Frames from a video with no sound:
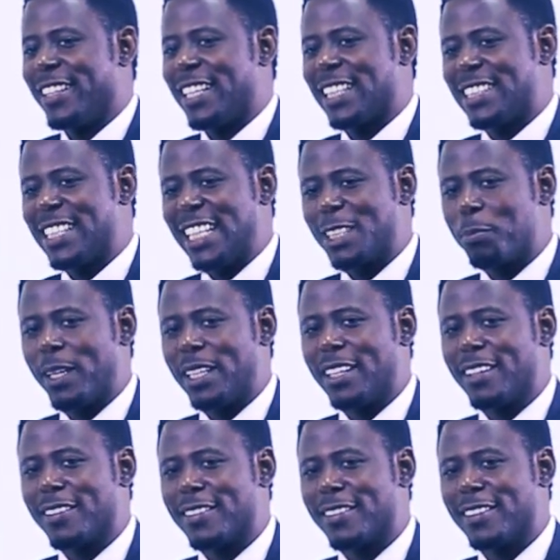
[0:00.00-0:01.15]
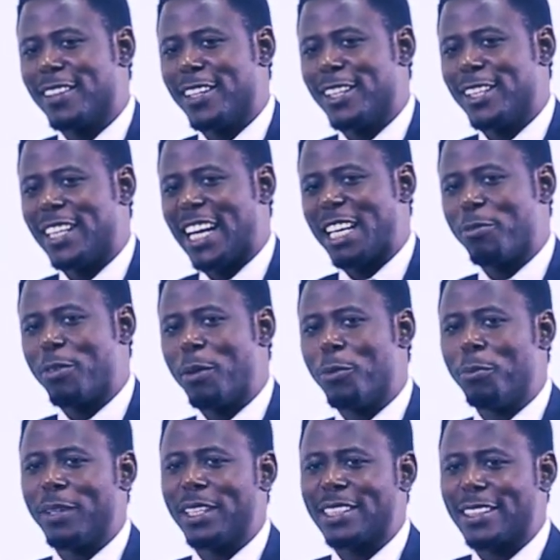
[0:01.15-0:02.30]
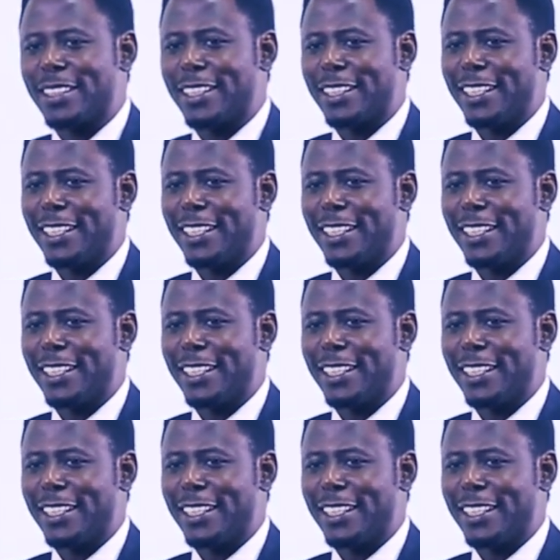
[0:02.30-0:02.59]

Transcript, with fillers: they are still explaining it. I give you a moment.